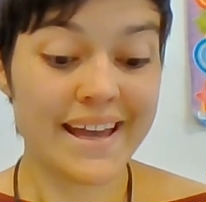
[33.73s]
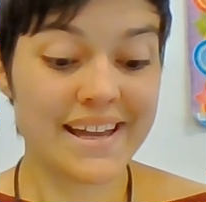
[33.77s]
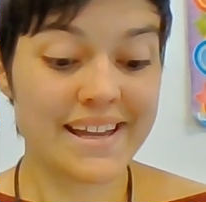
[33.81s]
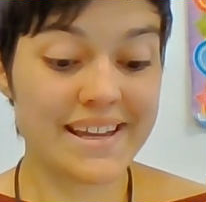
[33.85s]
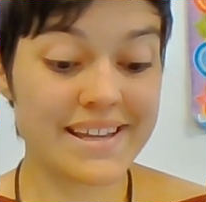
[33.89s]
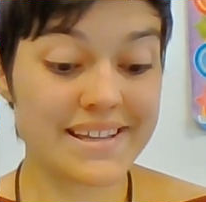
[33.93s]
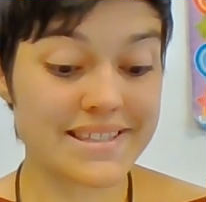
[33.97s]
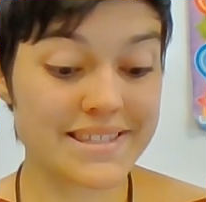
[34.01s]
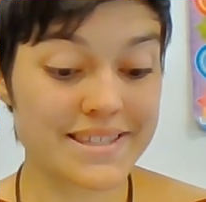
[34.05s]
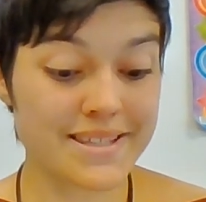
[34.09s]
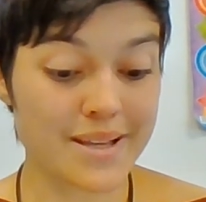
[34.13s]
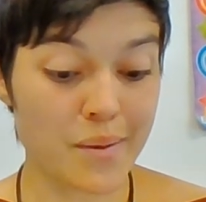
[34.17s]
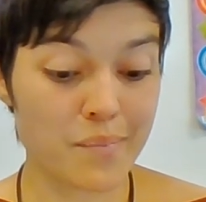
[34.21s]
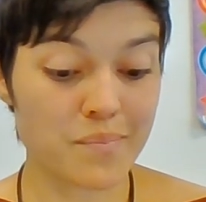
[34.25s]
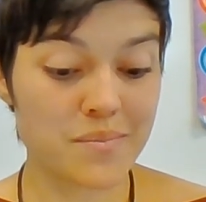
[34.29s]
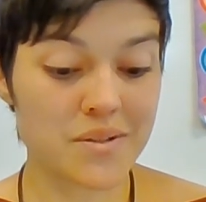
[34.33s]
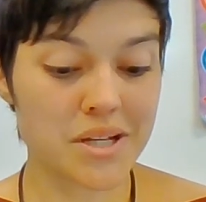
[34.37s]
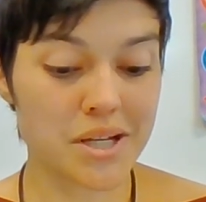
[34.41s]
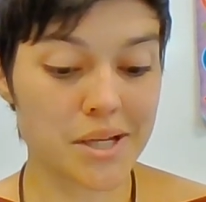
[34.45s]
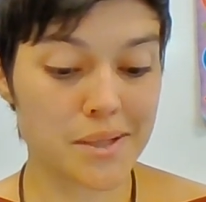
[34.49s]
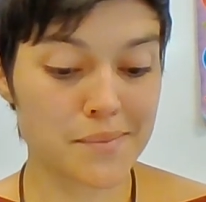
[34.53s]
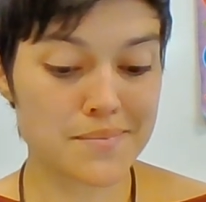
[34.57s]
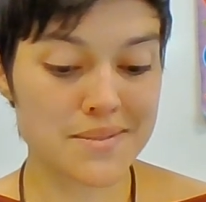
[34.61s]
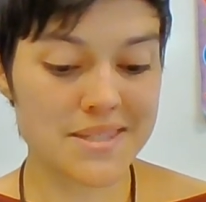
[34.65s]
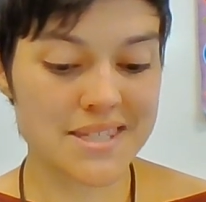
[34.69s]
He
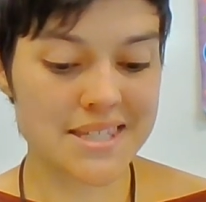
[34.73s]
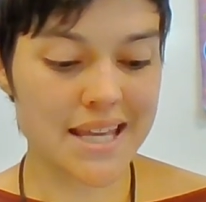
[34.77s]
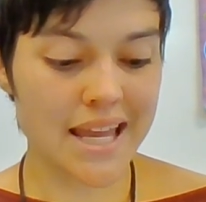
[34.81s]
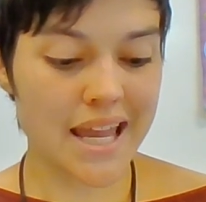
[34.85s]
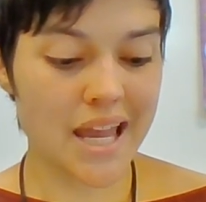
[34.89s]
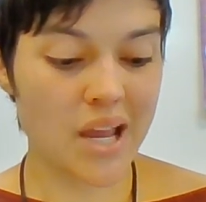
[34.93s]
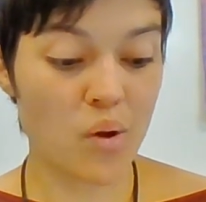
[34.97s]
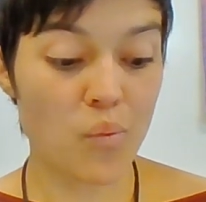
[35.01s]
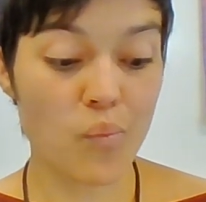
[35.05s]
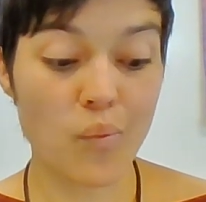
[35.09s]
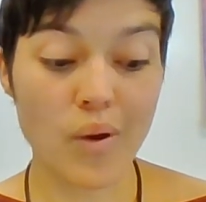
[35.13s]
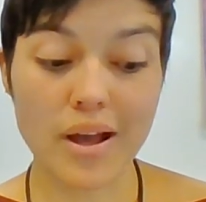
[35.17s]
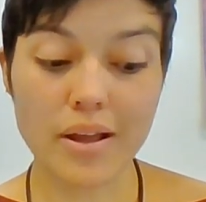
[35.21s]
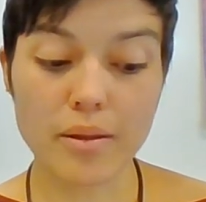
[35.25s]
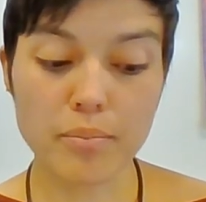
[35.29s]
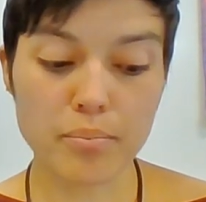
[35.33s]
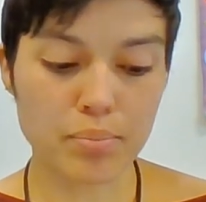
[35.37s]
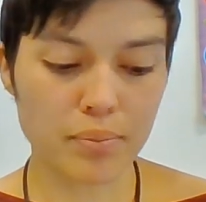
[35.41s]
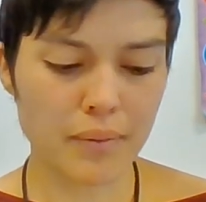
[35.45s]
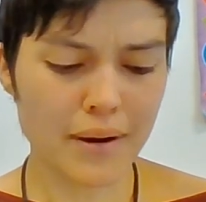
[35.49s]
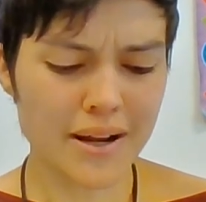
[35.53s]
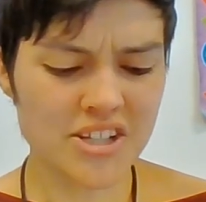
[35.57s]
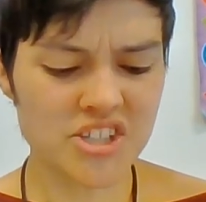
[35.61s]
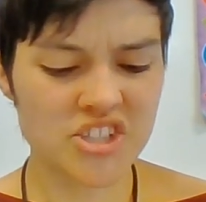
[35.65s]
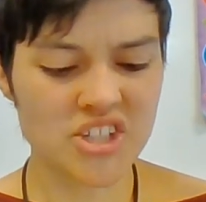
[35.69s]
sometimes sang while
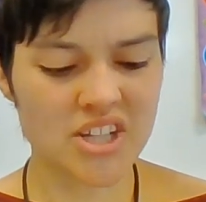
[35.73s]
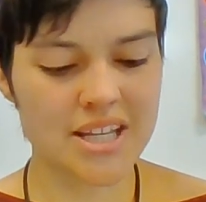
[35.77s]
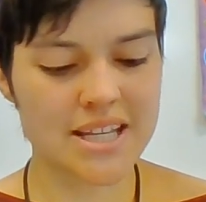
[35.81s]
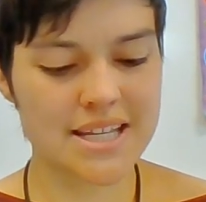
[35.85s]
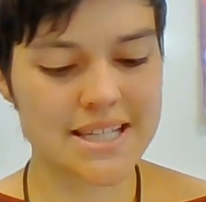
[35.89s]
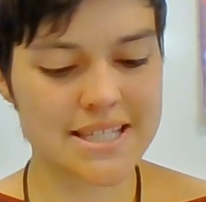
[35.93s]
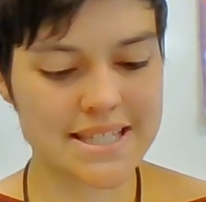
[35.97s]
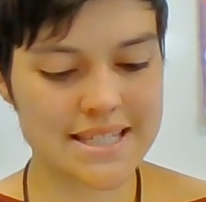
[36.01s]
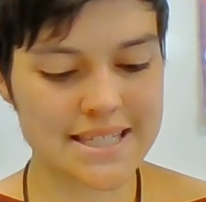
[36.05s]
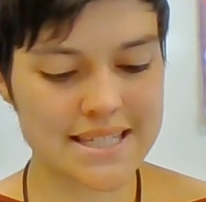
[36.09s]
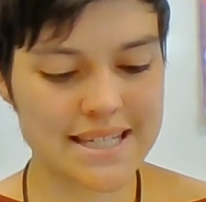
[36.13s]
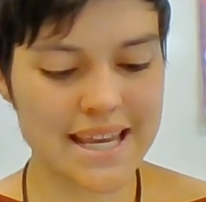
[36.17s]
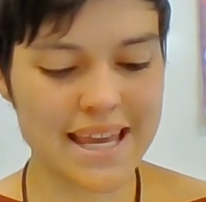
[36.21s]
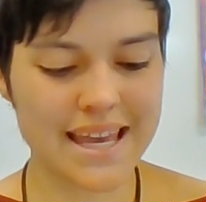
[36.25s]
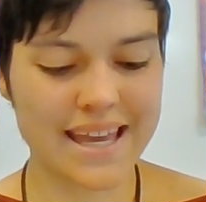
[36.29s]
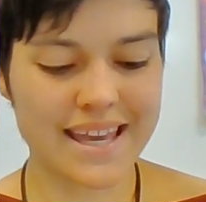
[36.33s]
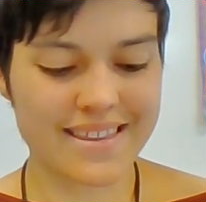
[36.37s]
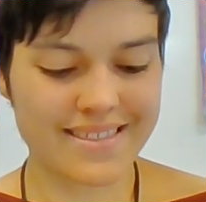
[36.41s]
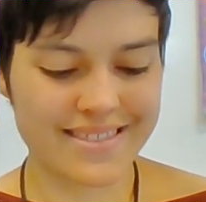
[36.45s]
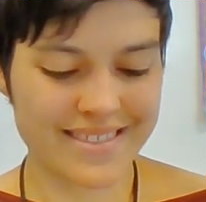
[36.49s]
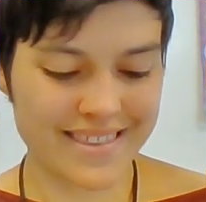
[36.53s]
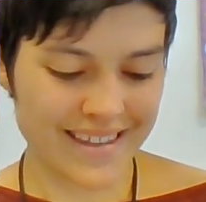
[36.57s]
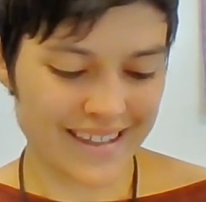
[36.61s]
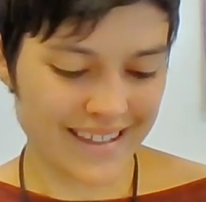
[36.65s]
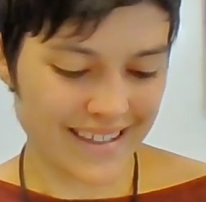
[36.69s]
brushing his
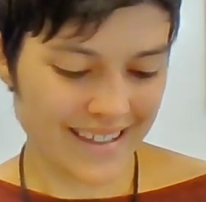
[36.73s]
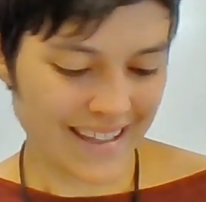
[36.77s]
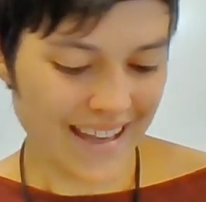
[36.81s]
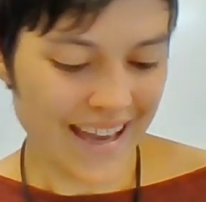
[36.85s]
teeth.